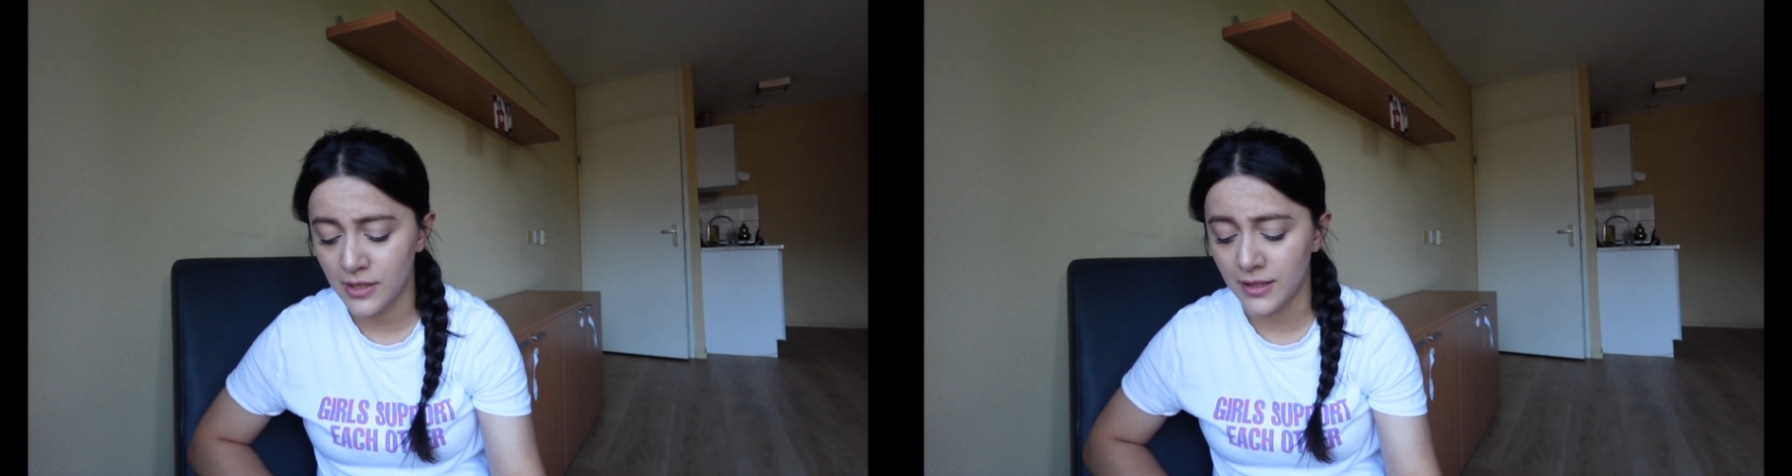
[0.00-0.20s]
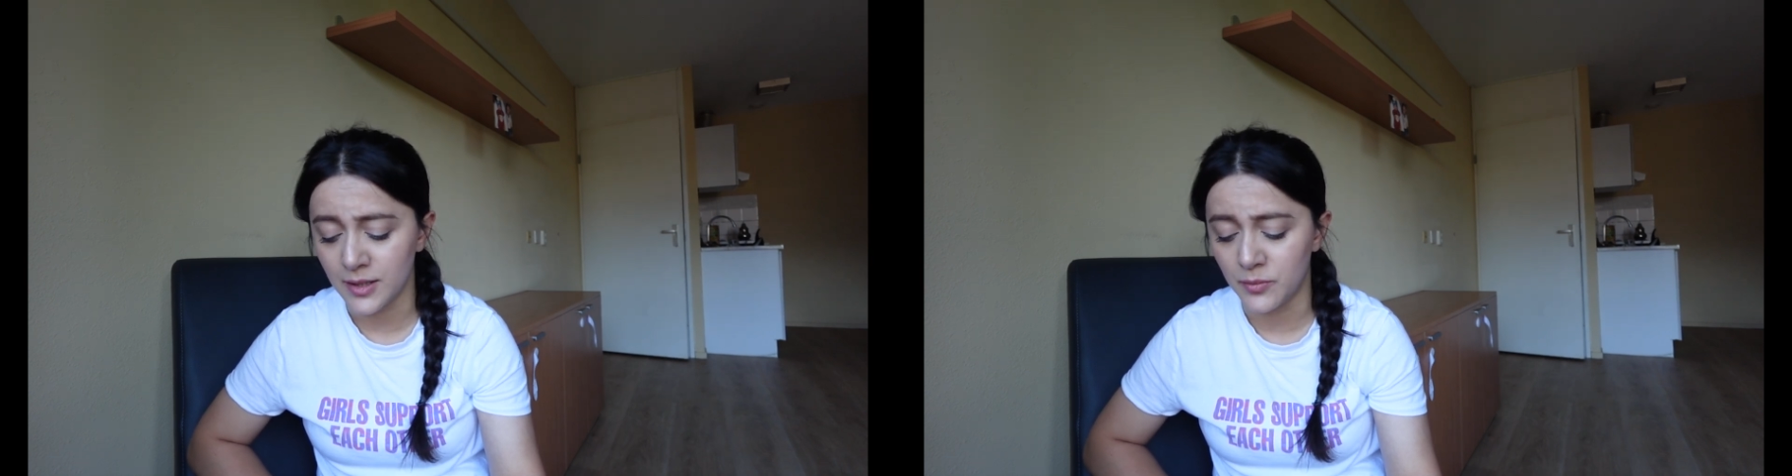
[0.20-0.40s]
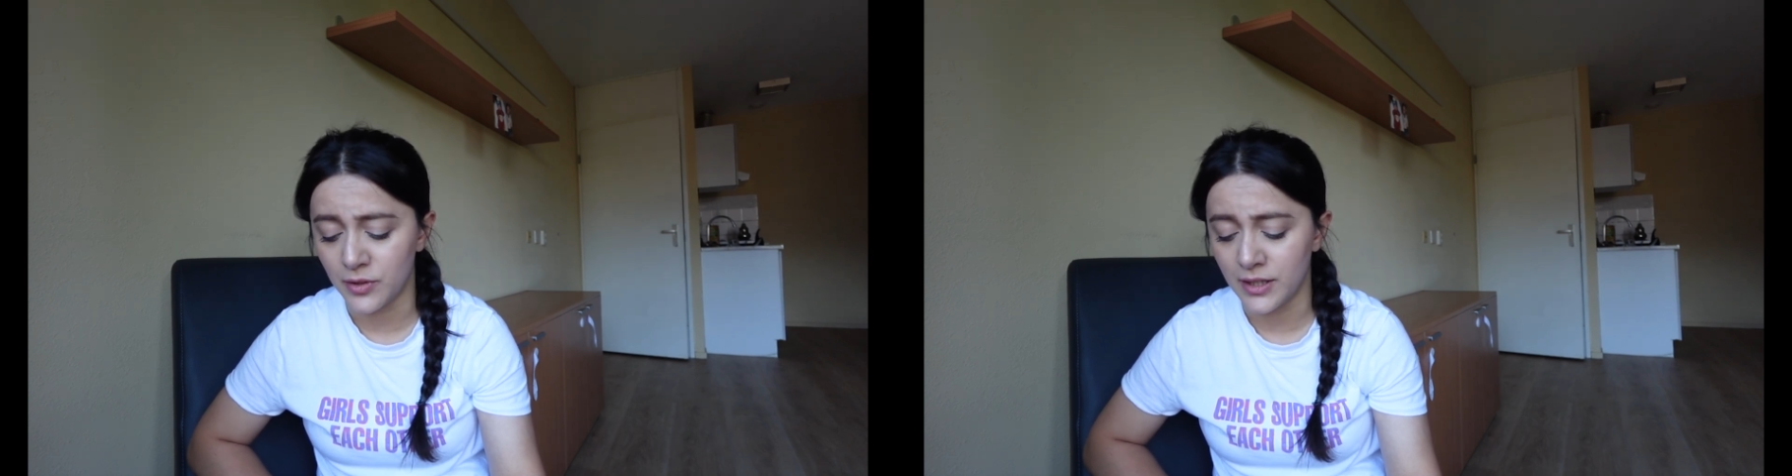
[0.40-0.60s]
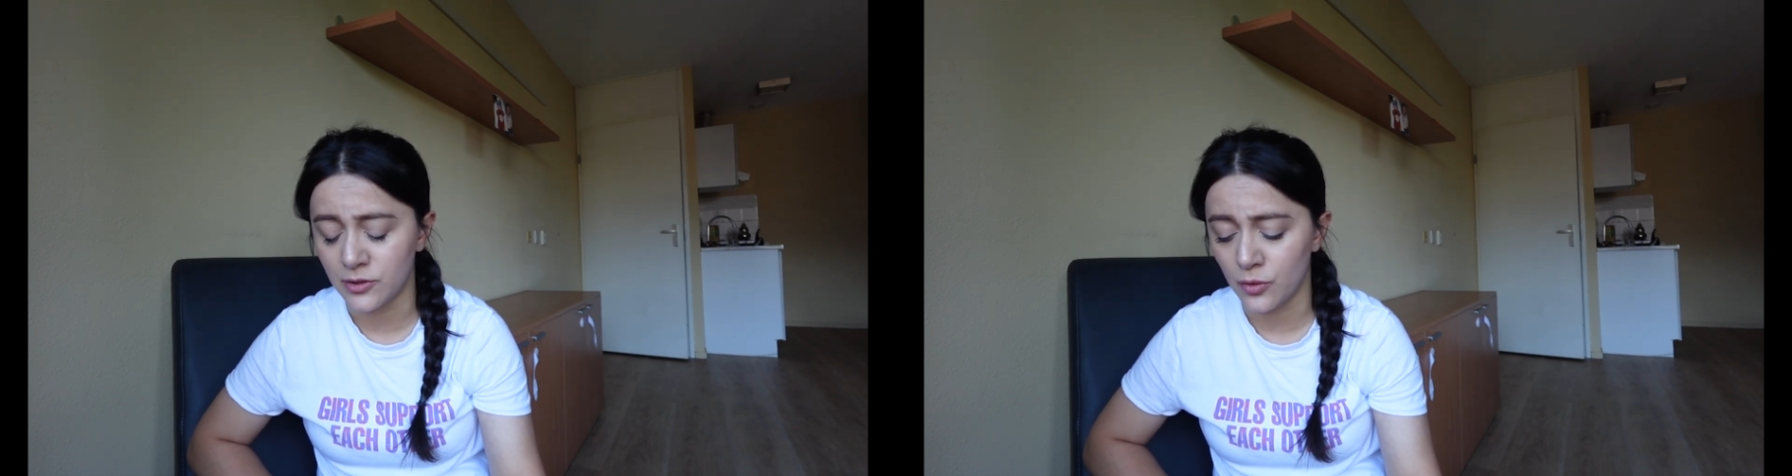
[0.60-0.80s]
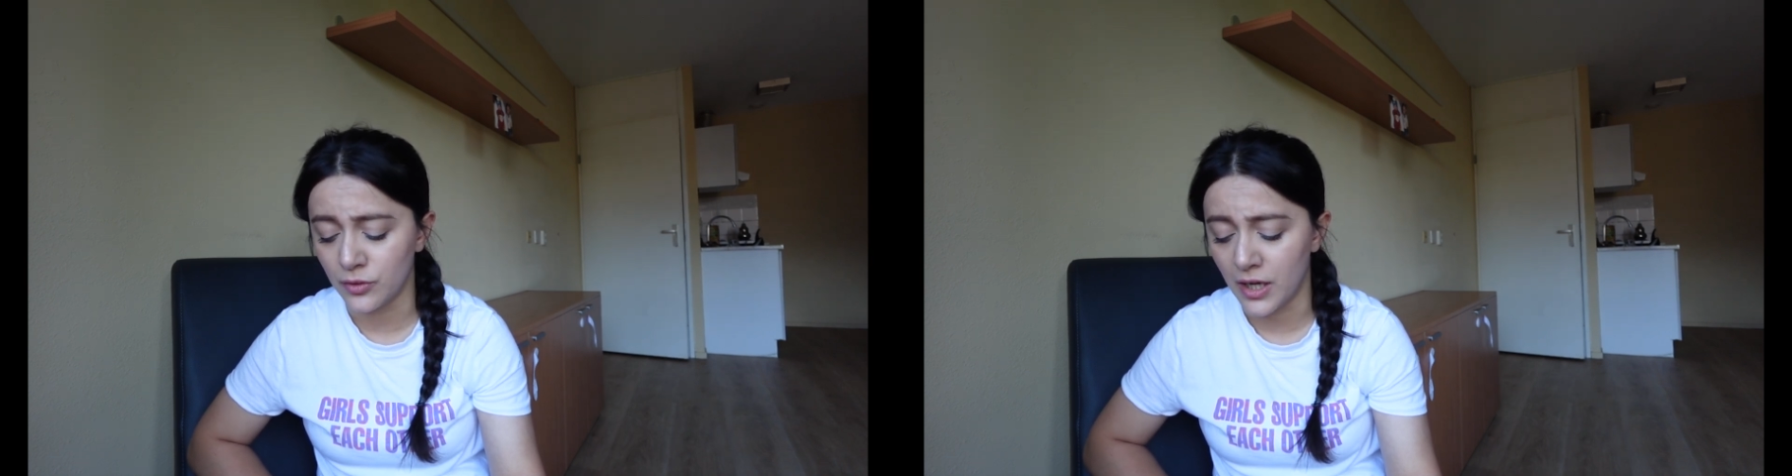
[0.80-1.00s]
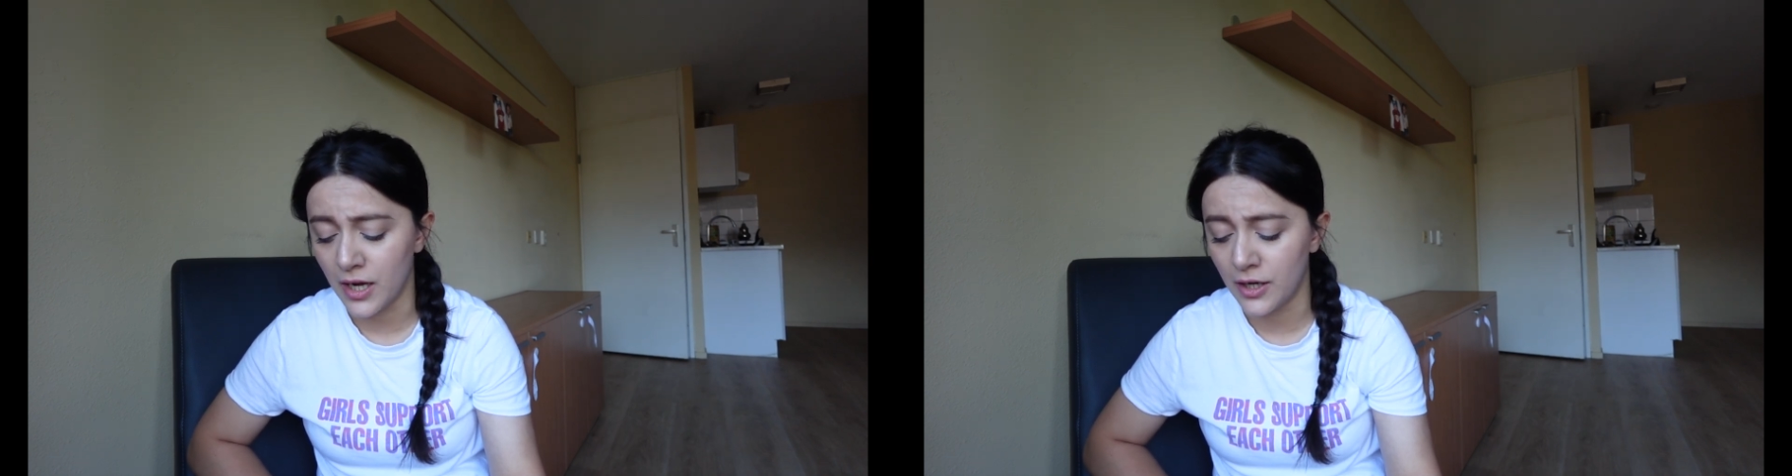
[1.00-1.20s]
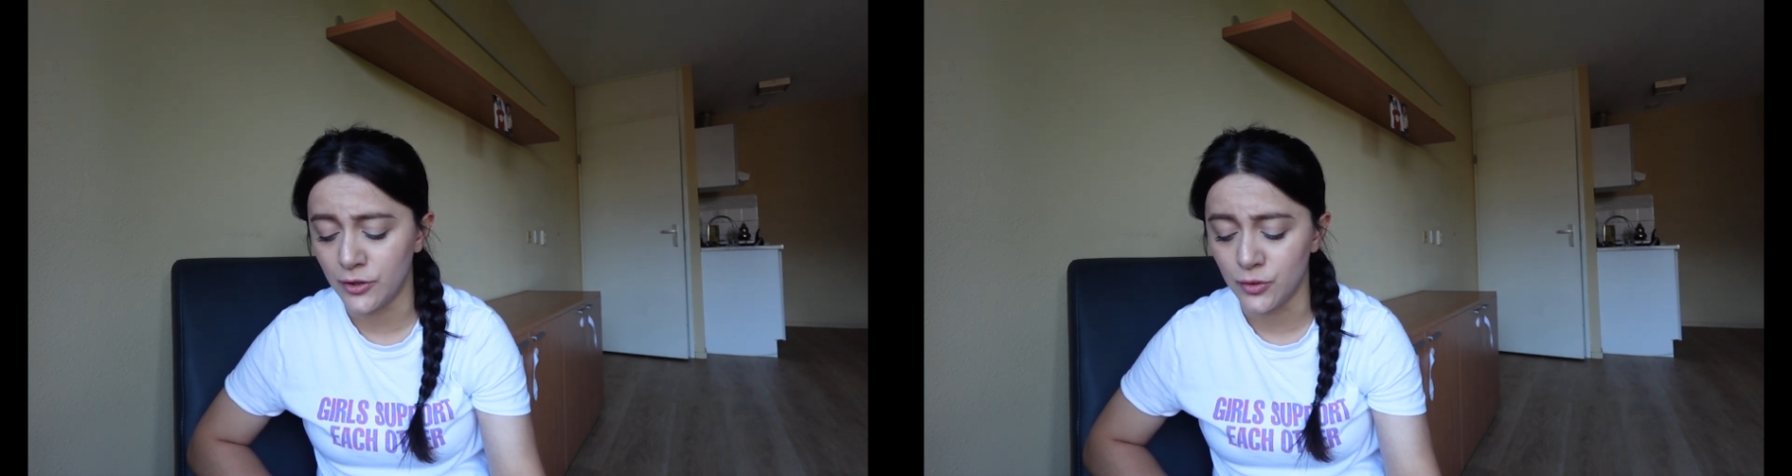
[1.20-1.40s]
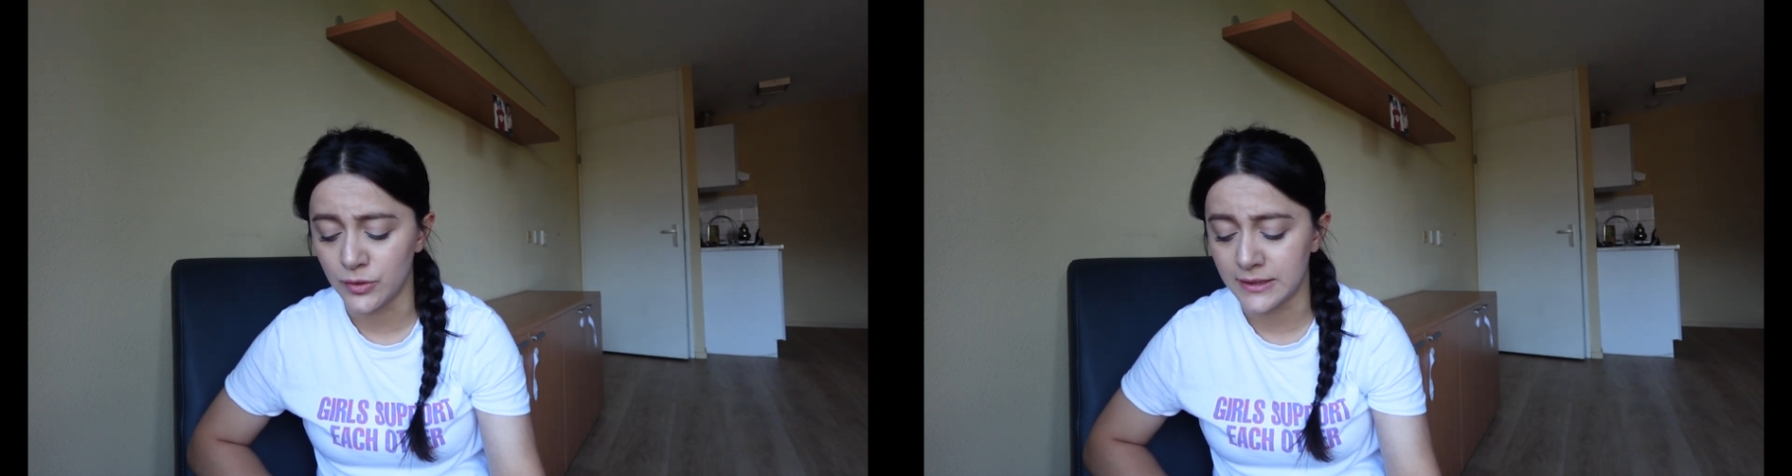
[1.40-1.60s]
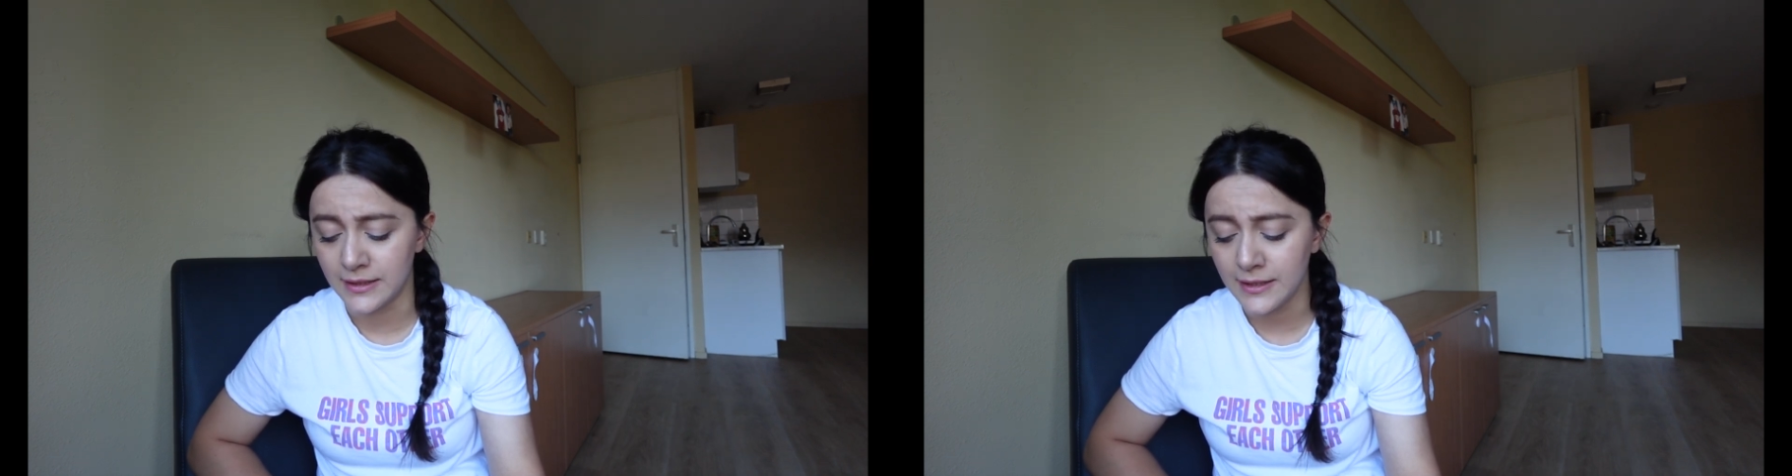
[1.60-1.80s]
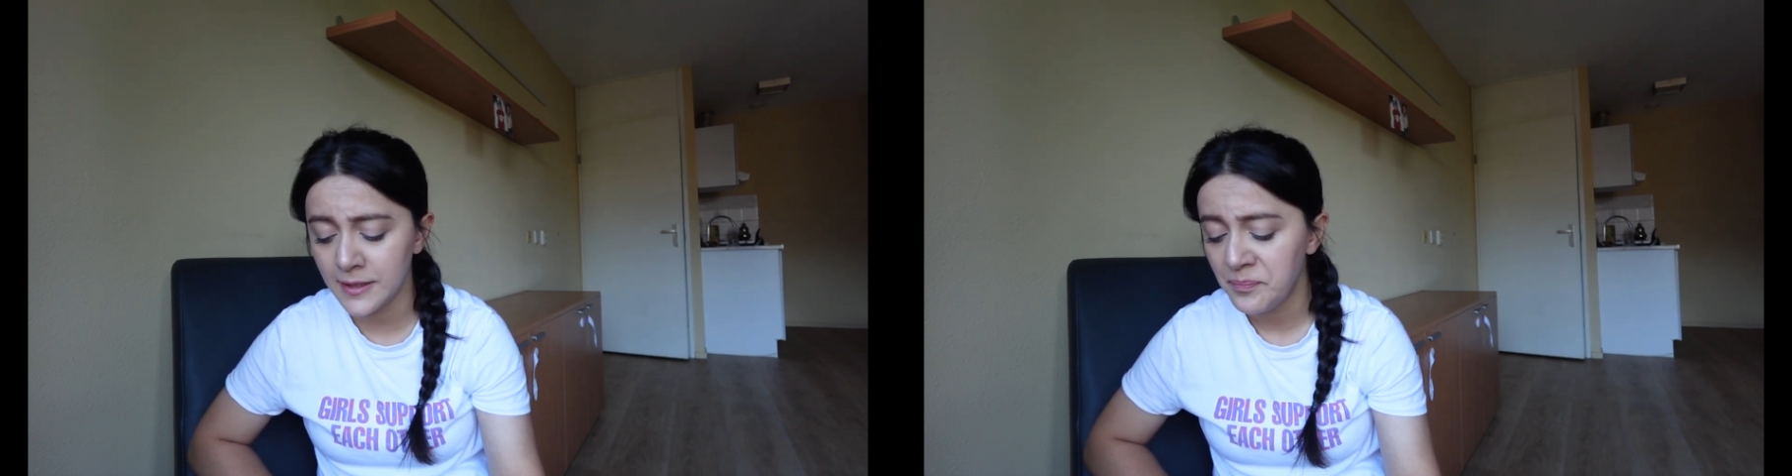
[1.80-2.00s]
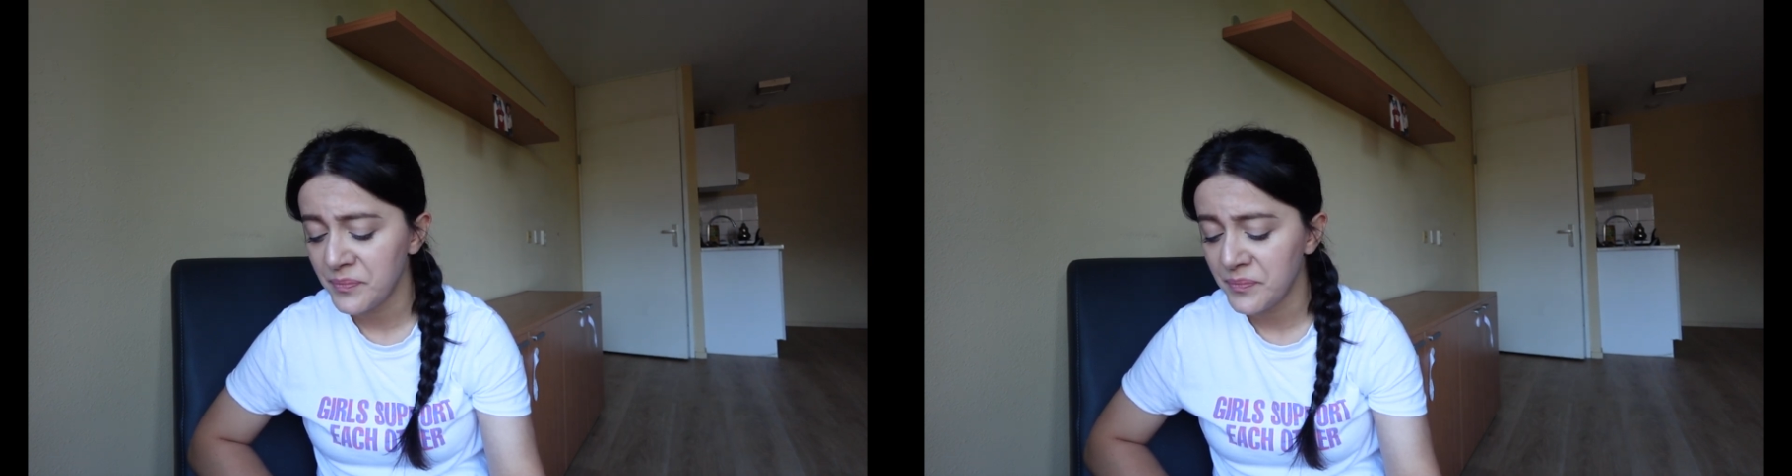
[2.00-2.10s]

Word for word: Elaborate on how you think